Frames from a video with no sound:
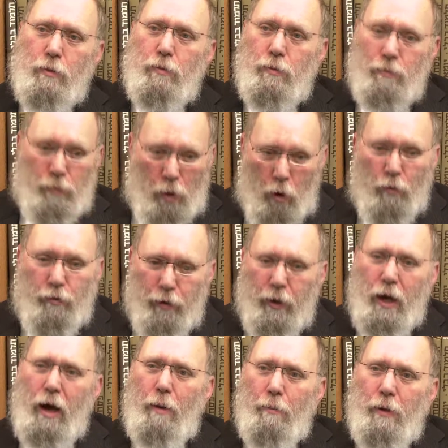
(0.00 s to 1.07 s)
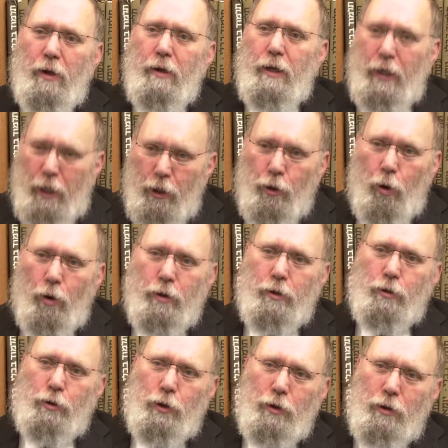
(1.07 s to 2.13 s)
to overcome in
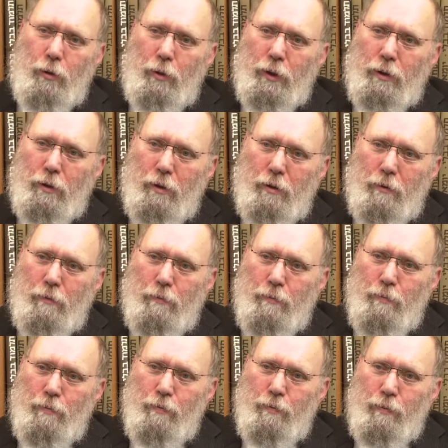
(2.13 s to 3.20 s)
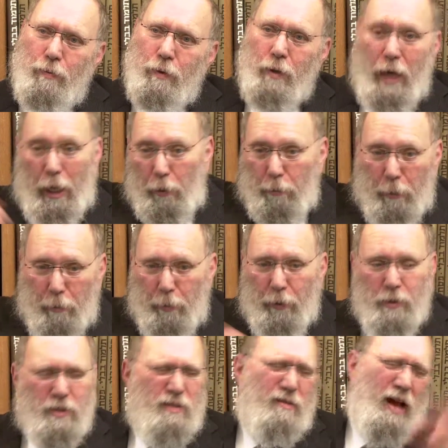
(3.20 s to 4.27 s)
order to do it. Help a
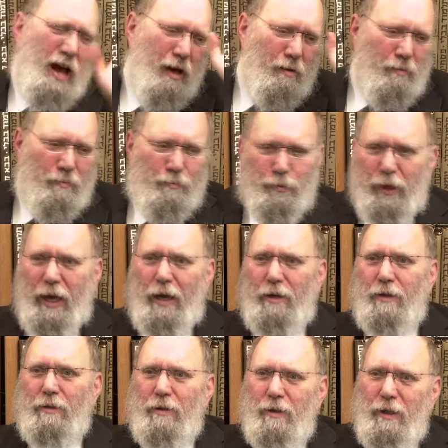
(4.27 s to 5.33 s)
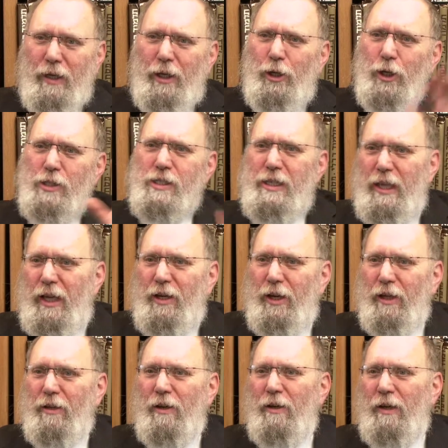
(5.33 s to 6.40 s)
person, forget it. He doesn't need
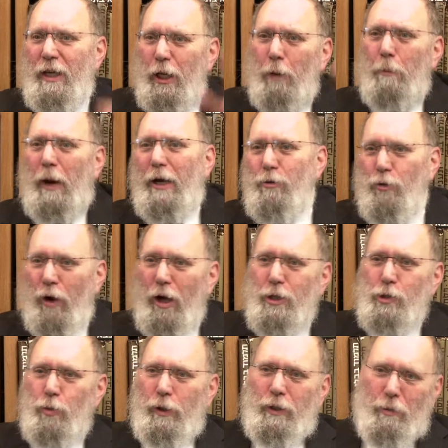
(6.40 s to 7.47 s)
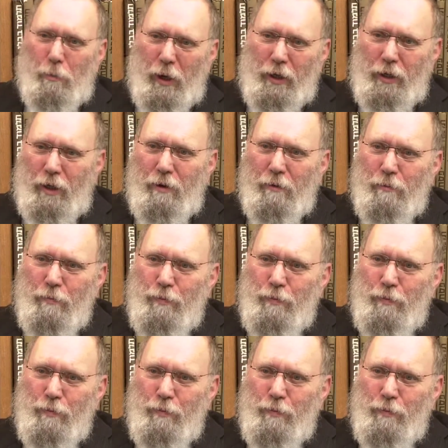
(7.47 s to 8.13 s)
it. He'll buy drugs with the money.